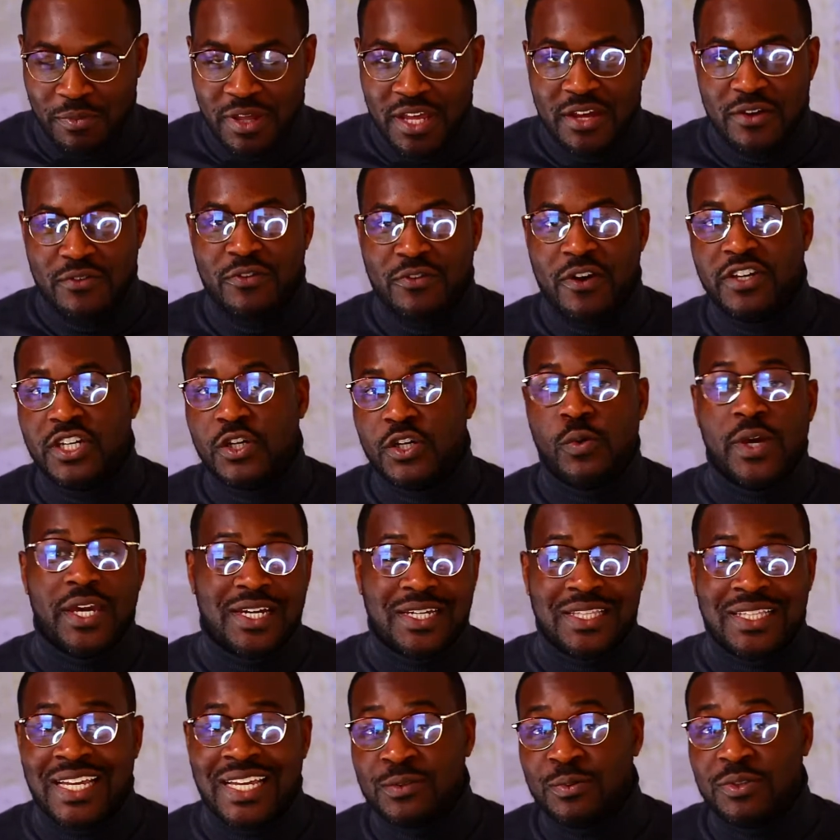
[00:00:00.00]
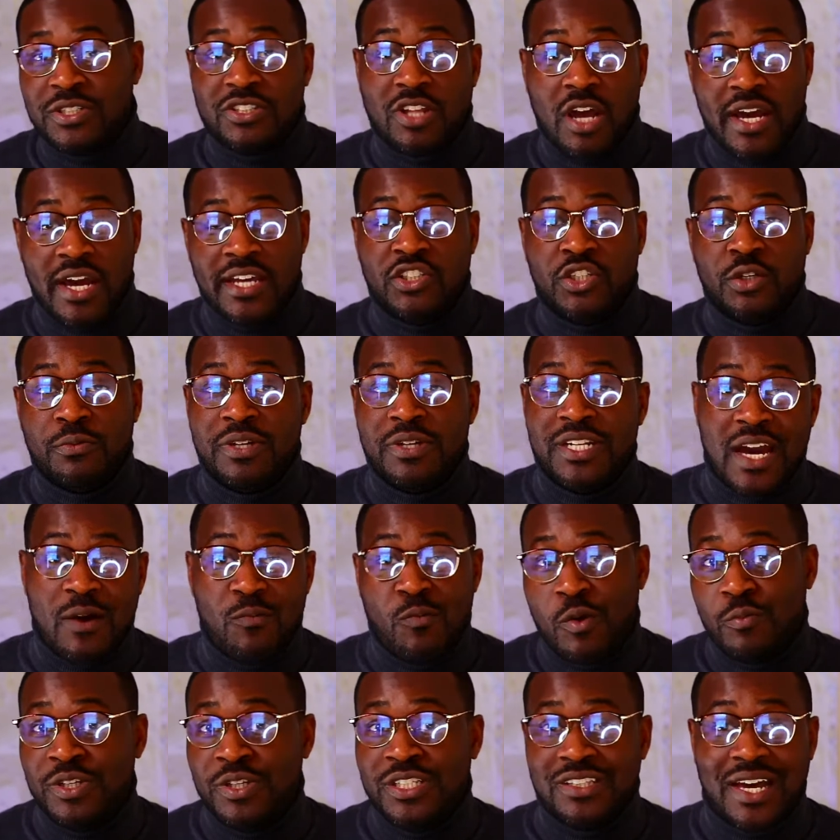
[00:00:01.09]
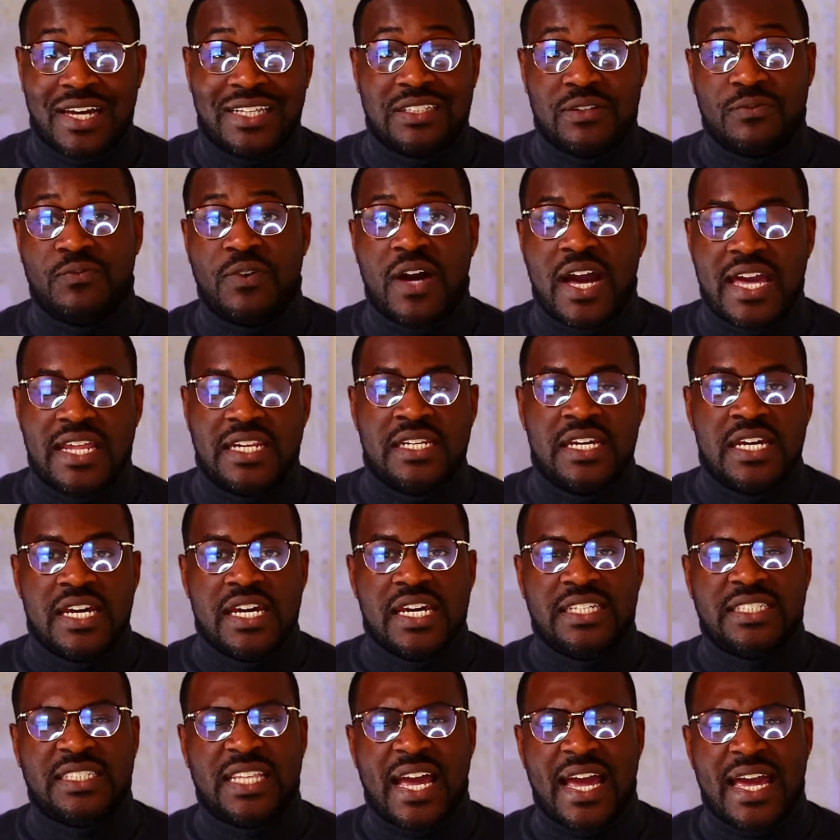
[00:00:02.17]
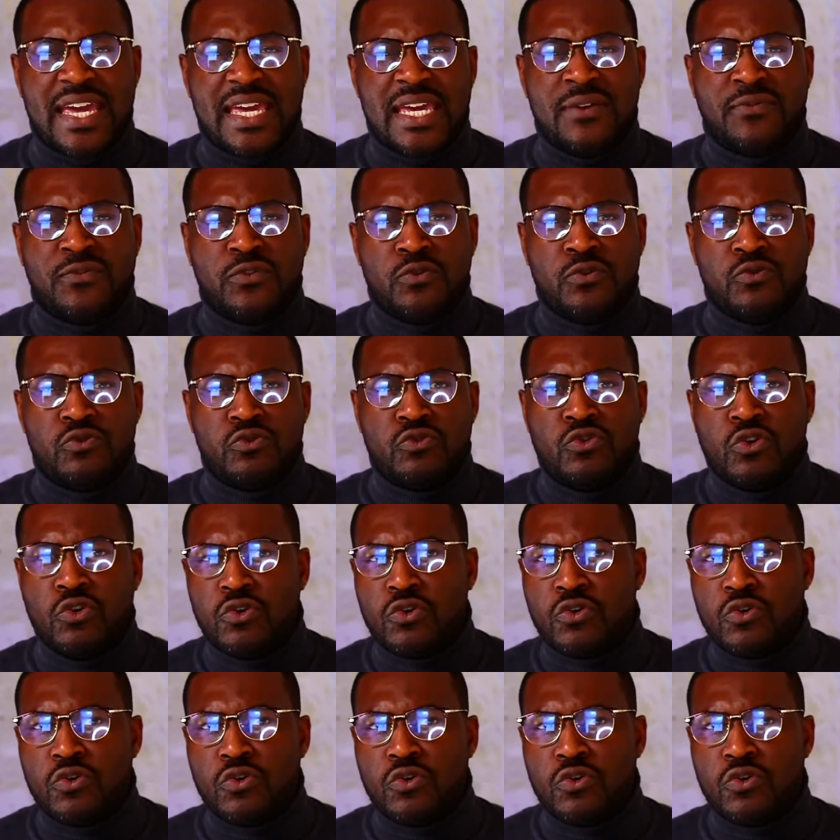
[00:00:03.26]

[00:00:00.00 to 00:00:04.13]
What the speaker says: Very quickly, as we started doing that, what we started to find is that if you took